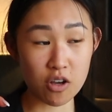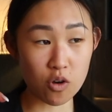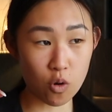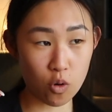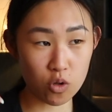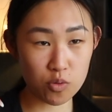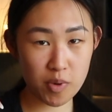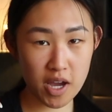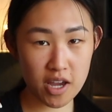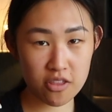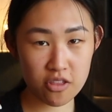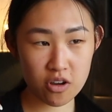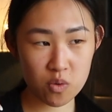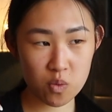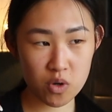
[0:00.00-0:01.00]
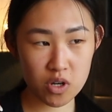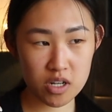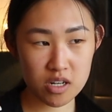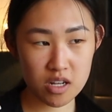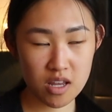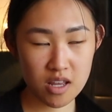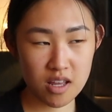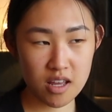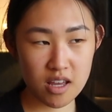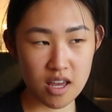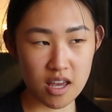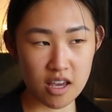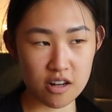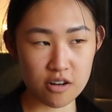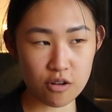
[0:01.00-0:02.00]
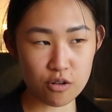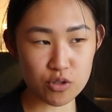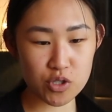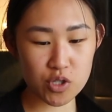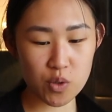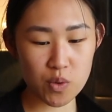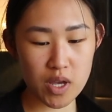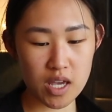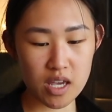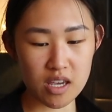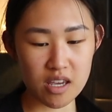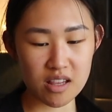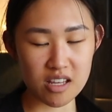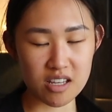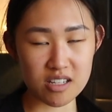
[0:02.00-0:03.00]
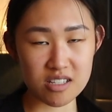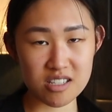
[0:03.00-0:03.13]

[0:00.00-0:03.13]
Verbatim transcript: gold Python one and also a like a